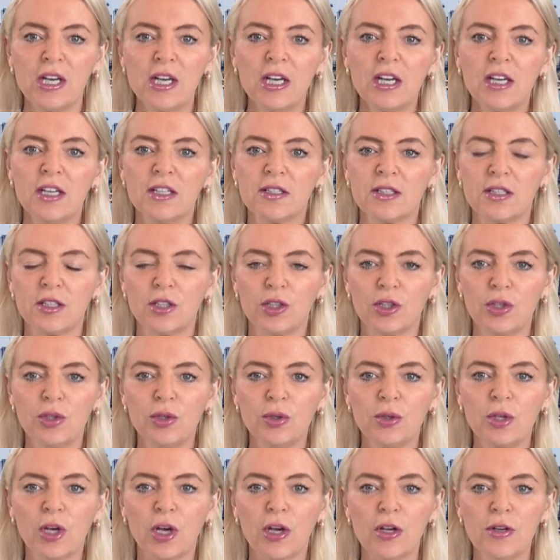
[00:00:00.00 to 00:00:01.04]
as the new
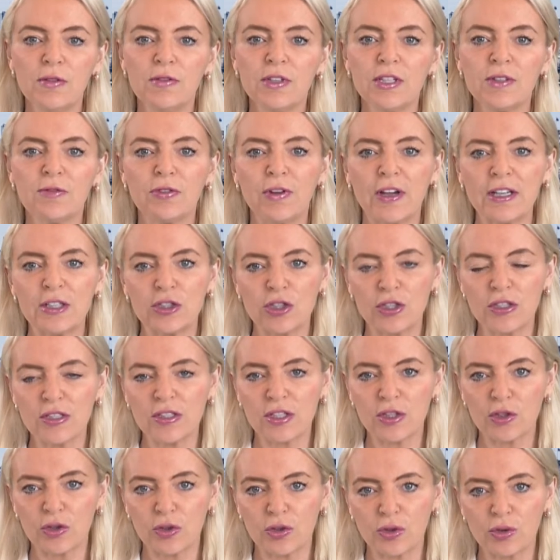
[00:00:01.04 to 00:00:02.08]
COVID infections
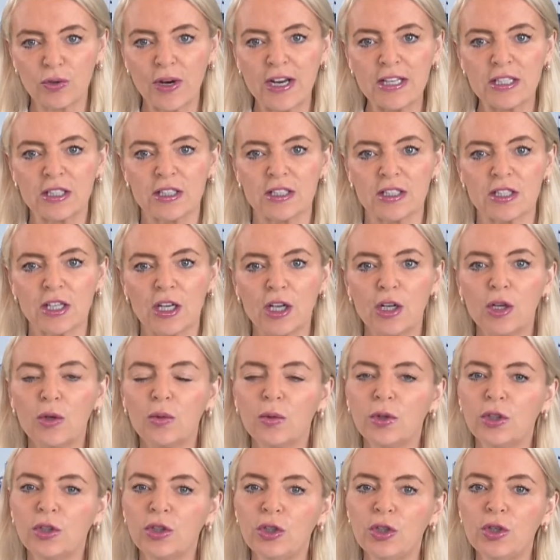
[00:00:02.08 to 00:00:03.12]
threatened
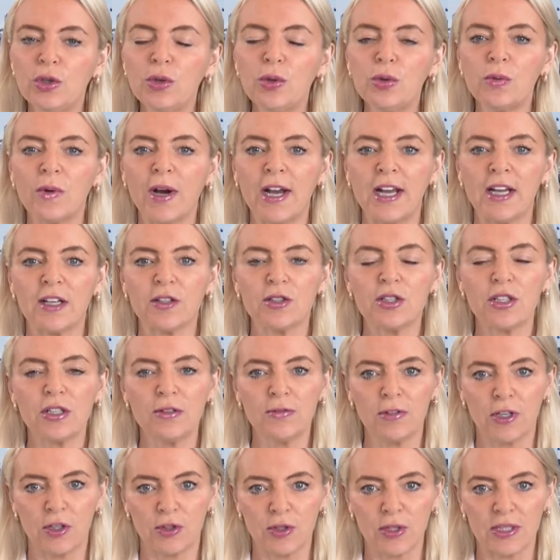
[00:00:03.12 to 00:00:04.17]
with a new round of
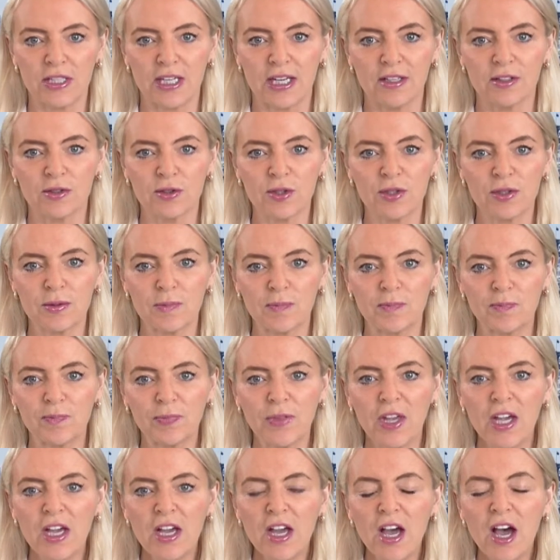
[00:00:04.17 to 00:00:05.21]
lockdowns.
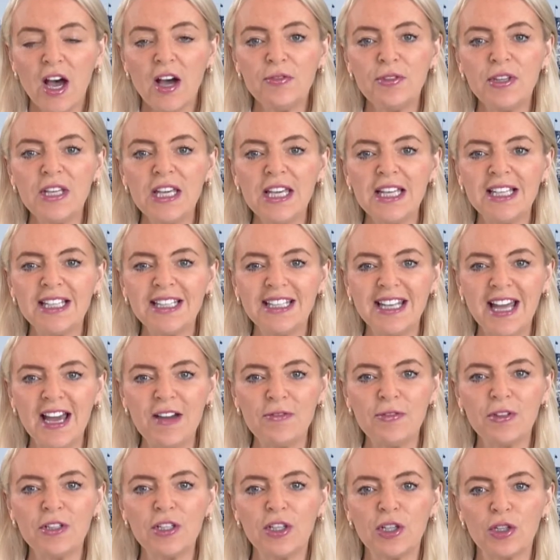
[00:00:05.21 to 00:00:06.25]
Of the
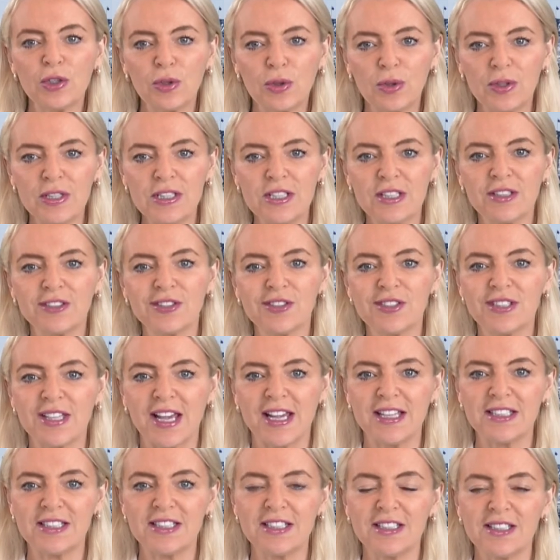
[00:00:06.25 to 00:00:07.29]
11 critical
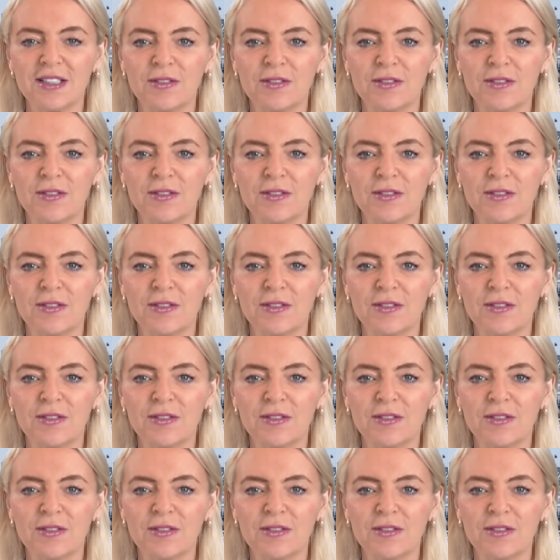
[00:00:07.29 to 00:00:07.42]
sectors of